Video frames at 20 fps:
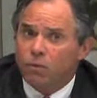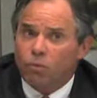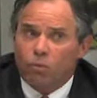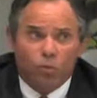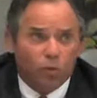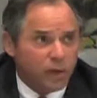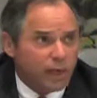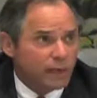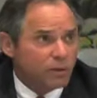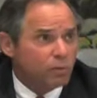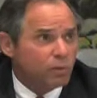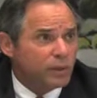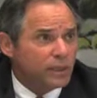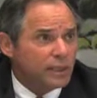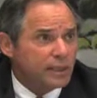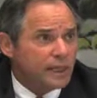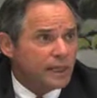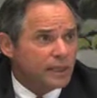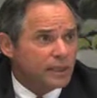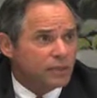when
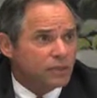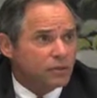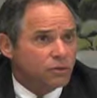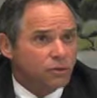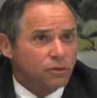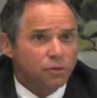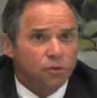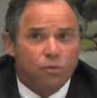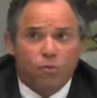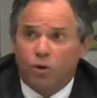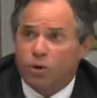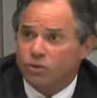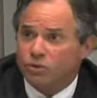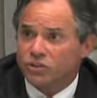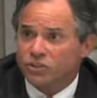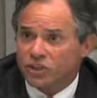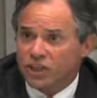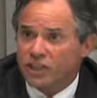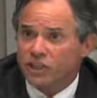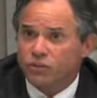we get to, quote,
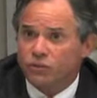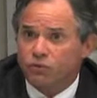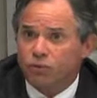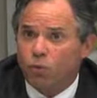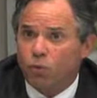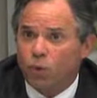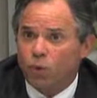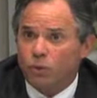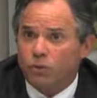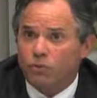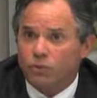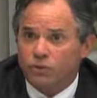stage four,